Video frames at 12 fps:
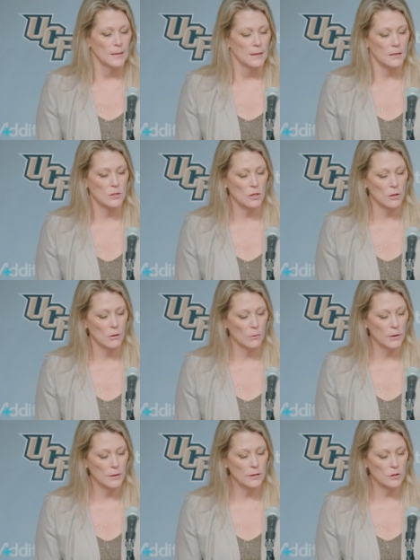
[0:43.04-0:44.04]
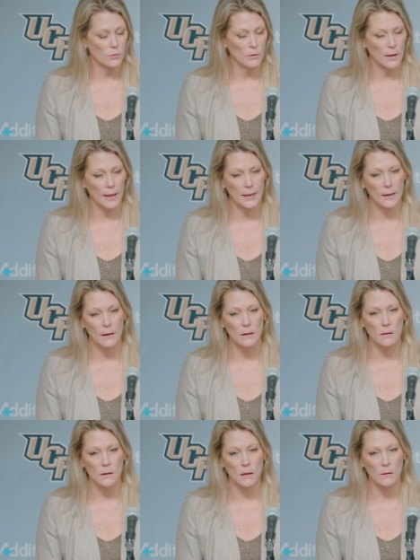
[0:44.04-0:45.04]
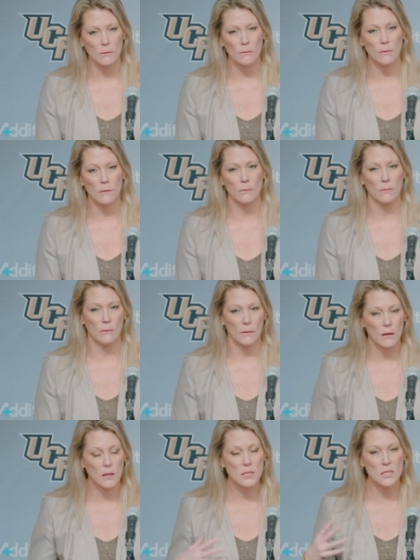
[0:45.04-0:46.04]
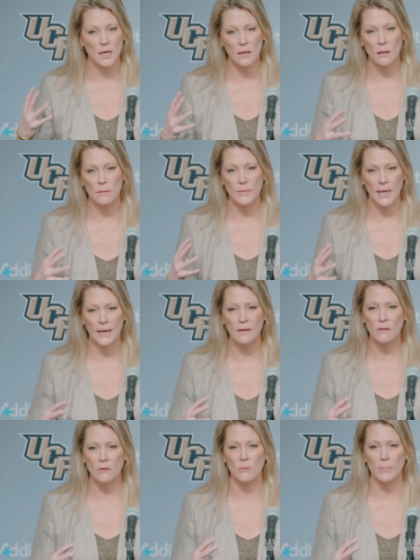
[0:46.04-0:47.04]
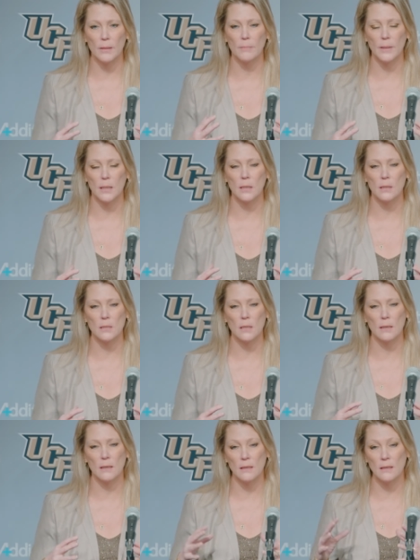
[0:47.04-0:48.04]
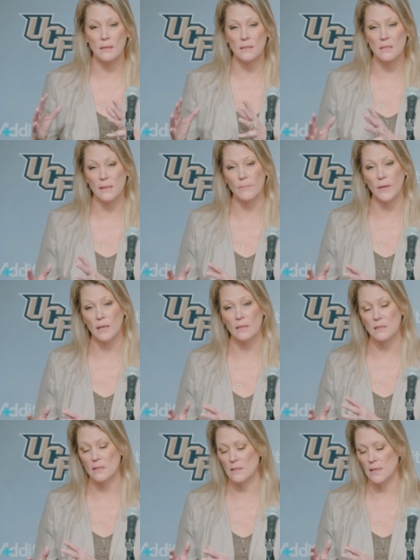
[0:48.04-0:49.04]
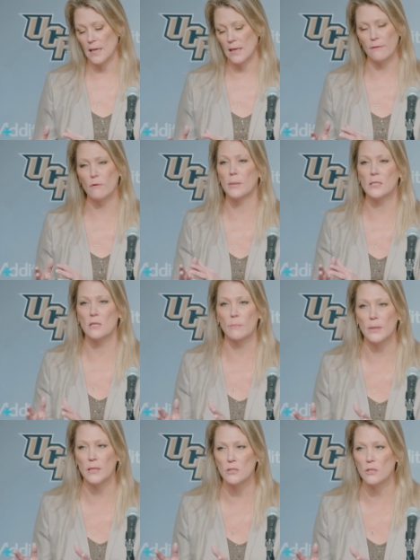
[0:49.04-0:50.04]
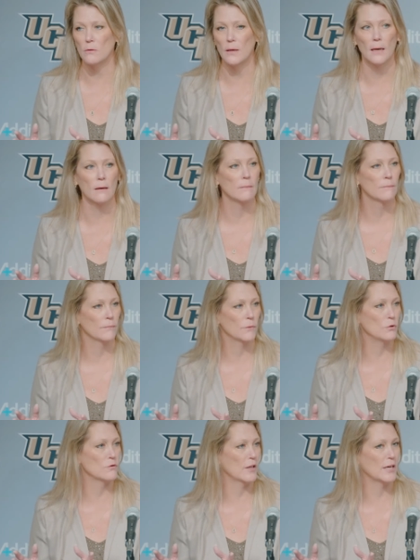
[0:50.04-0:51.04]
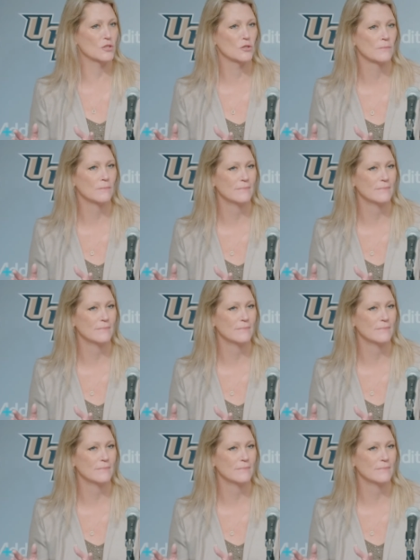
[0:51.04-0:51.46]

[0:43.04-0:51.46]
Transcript: and so we just really had to you know settle them down a little bit because the same thing at Cincinnati. Everybody's going to play a zone now. Newsflash: